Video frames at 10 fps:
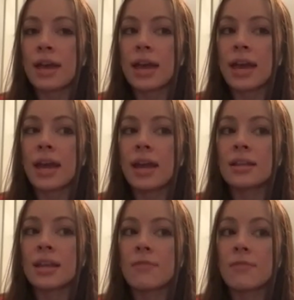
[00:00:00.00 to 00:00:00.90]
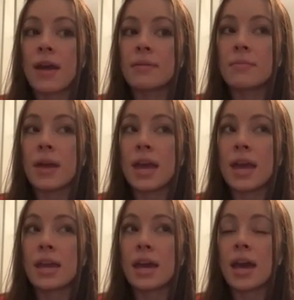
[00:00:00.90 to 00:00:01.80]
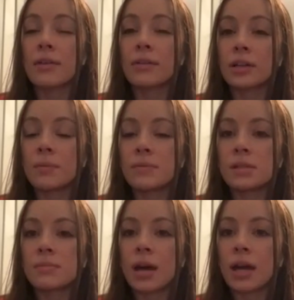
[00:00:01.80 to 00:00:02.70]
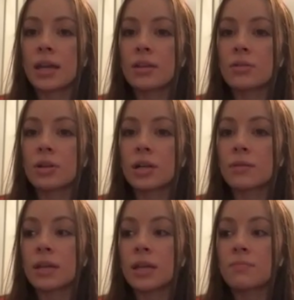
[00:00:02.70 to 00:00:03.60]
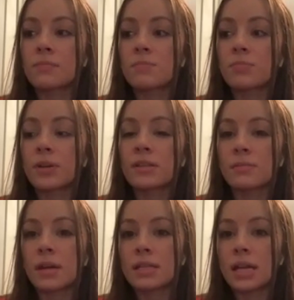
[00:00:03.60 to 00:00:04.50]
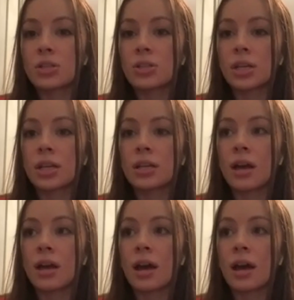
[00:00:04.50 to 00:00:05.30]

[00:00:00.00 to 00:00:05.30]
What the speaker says: And if MMA ever comes to mind or it brings to my attention,